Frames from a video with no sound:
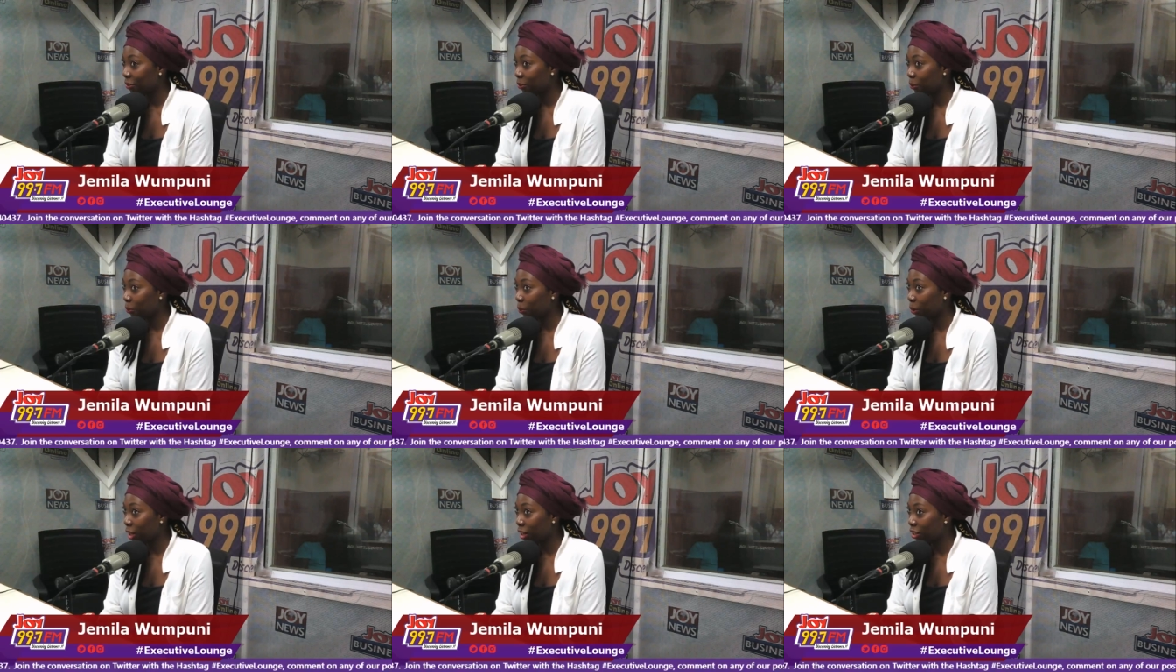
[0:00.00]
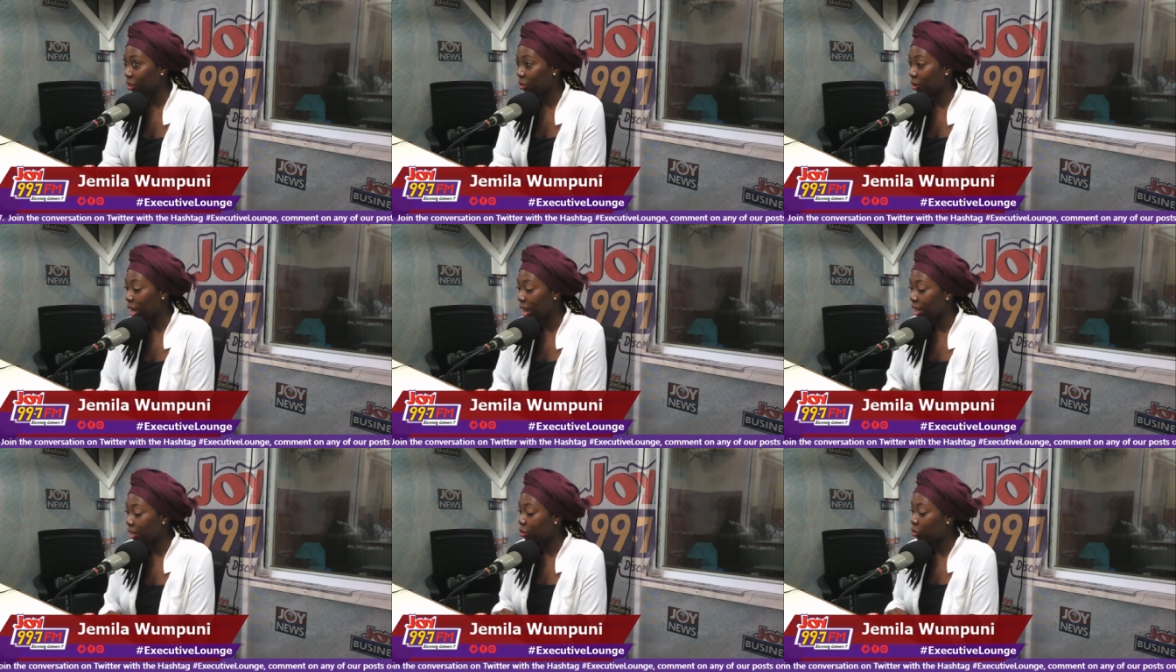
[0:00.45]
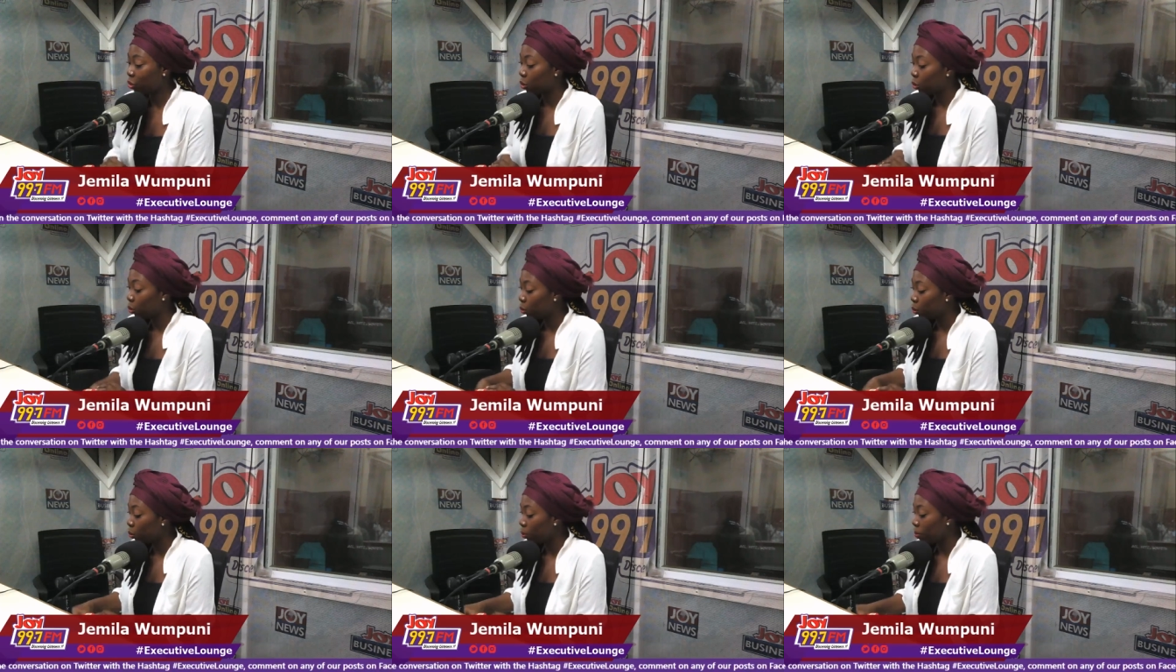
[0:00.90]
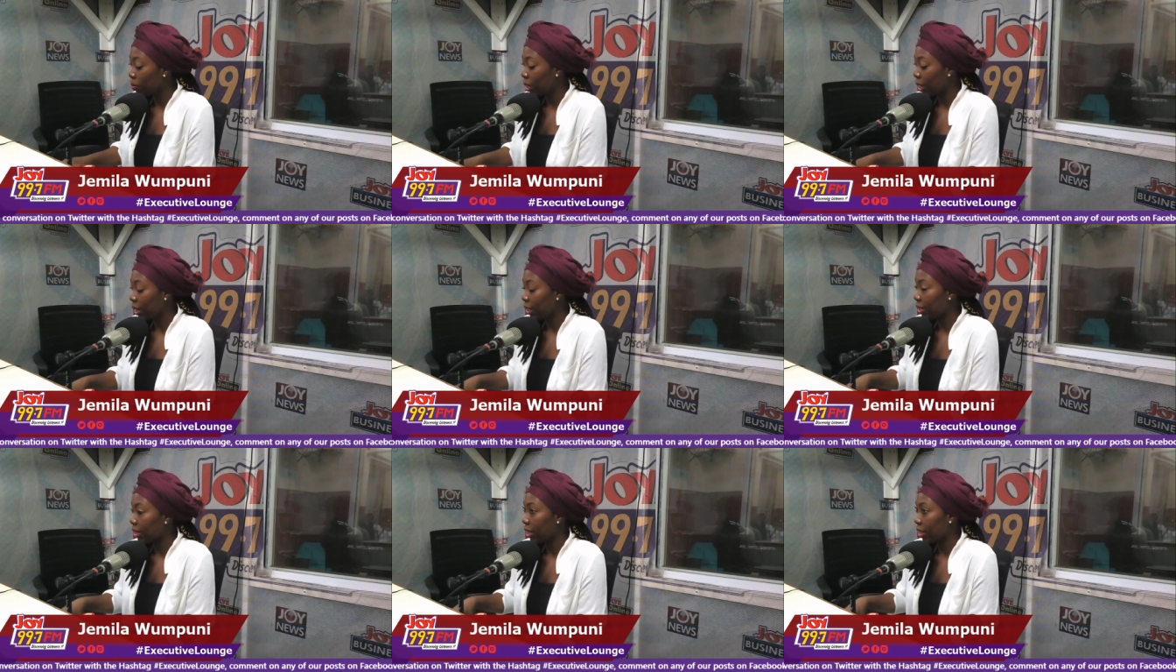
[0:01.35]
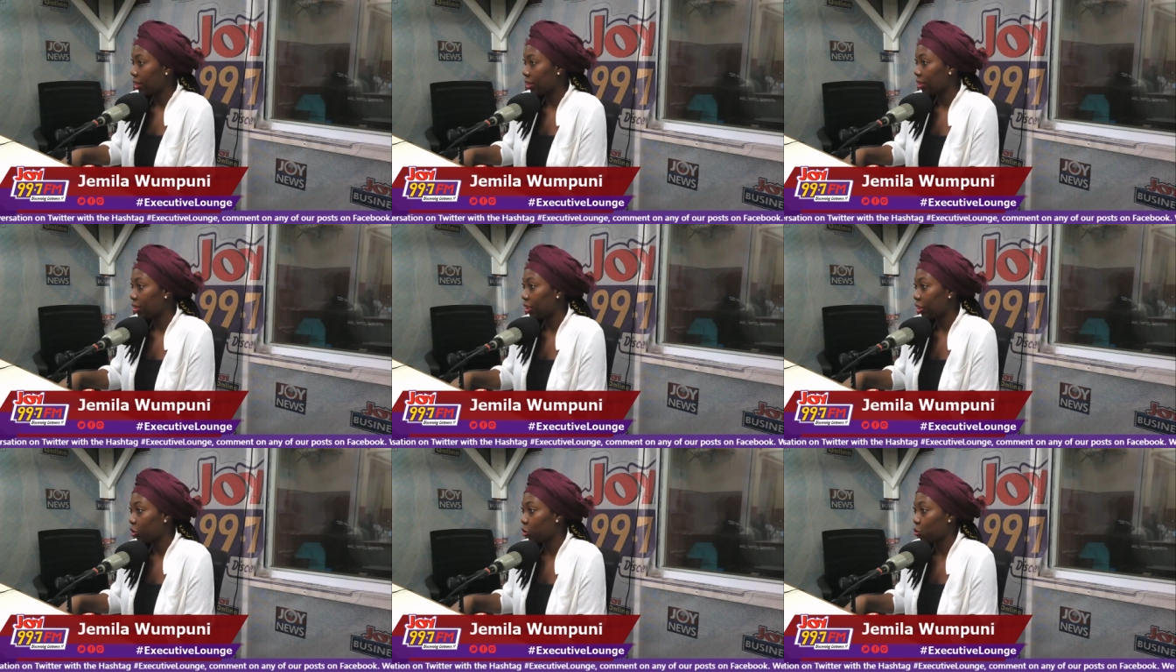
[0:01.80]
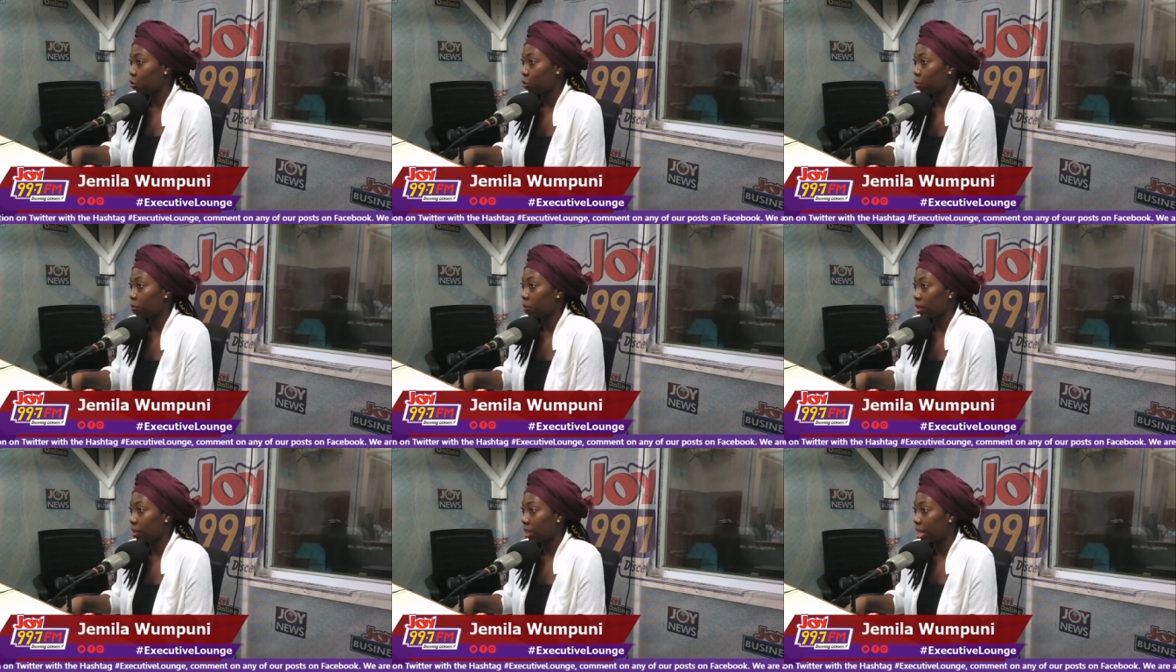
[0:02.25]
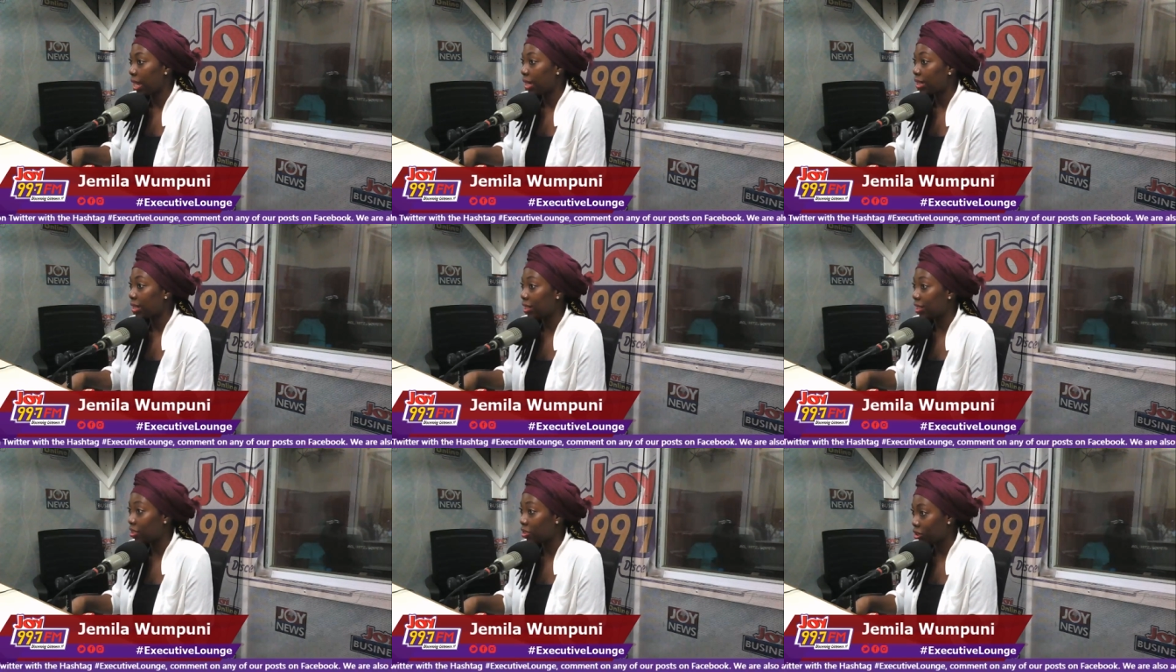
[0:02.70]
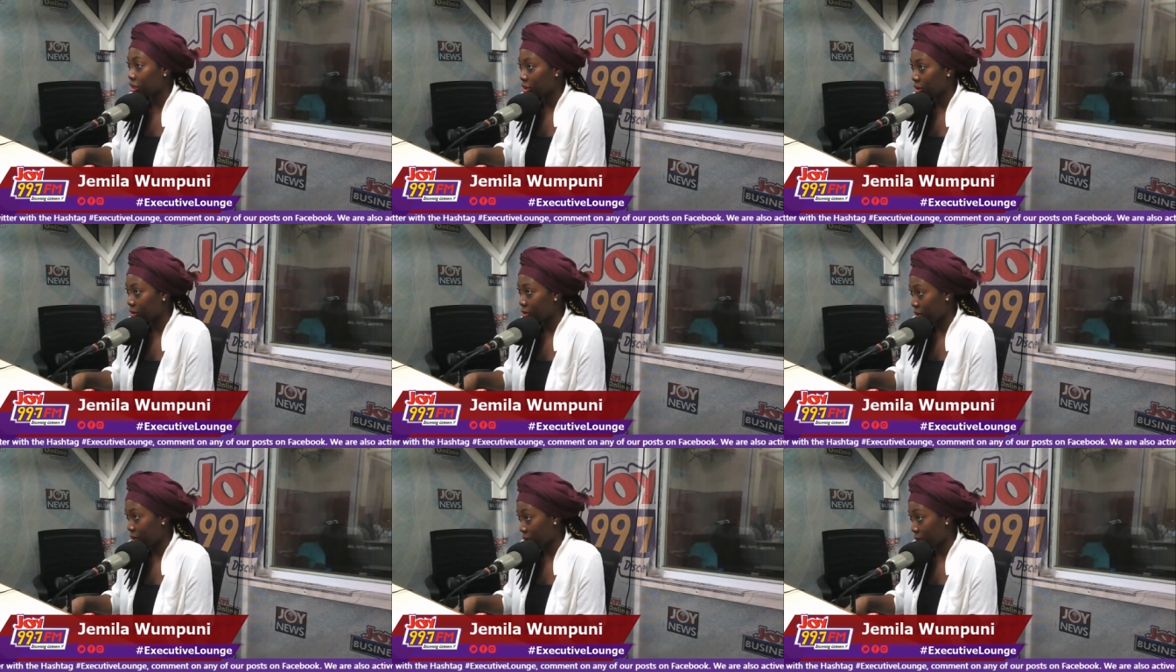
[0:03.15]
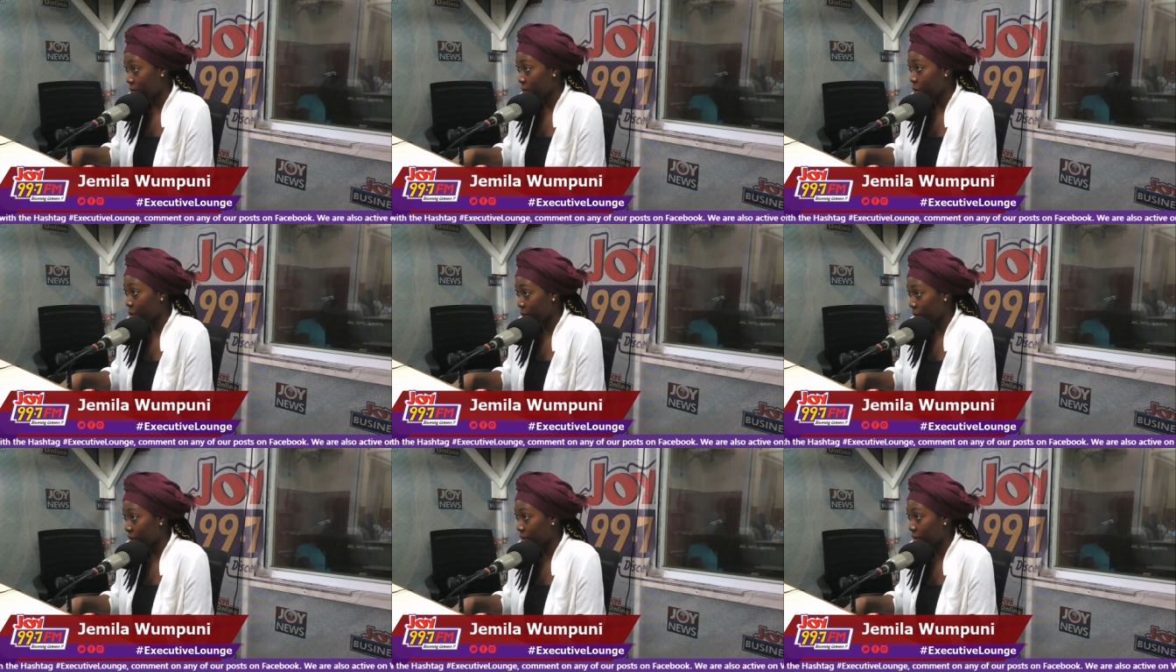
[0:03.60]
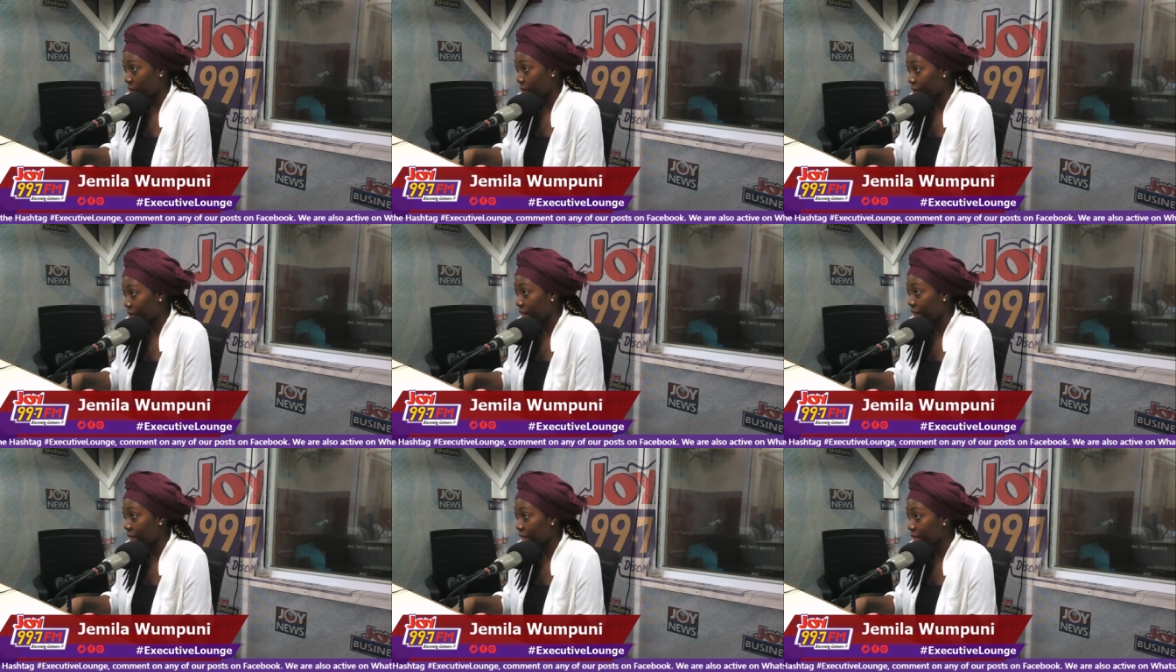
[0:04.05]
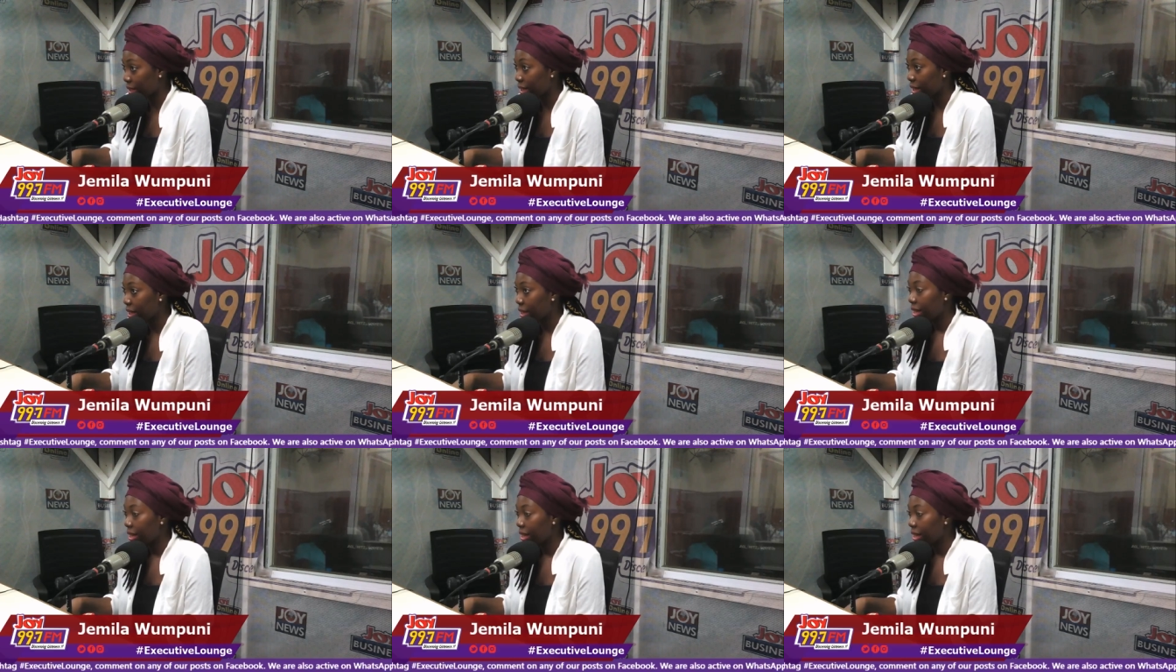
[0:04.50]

where you had two main ethnic groups at each other's throats, right?